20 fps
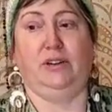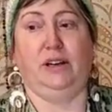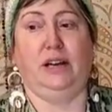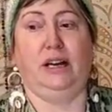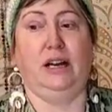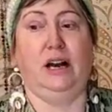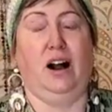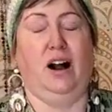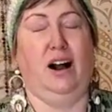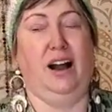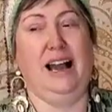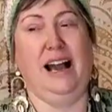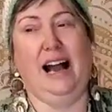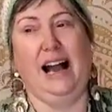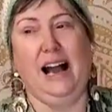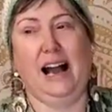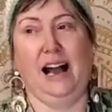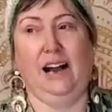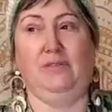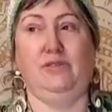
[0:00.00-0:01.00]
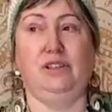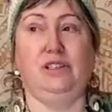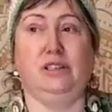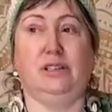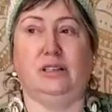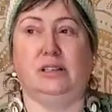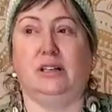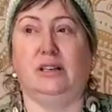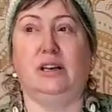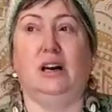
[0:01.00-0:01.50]
I haven't
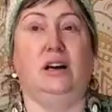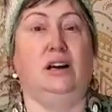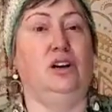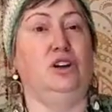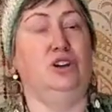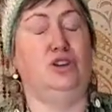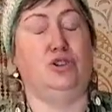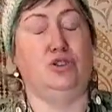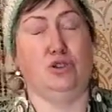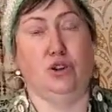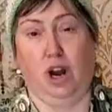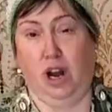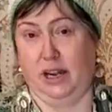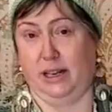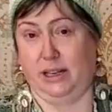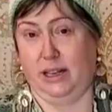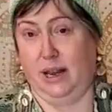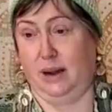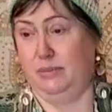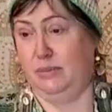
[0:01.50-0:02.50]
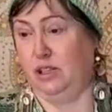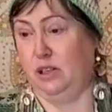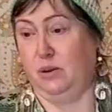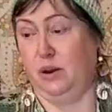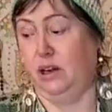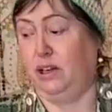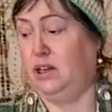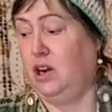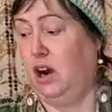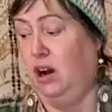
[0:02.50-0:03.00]
tried them, so I
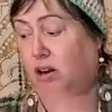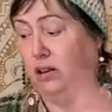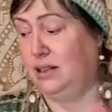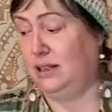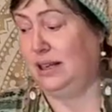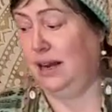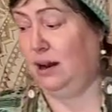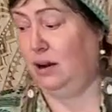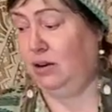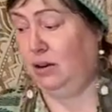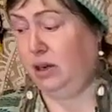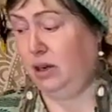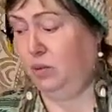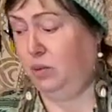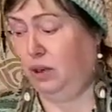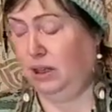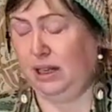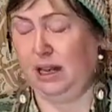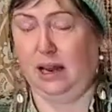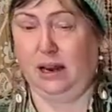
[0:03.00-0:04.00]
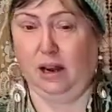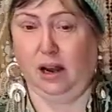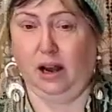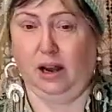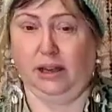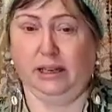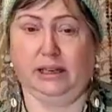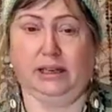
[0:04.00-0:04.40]
can't tell you what they're like.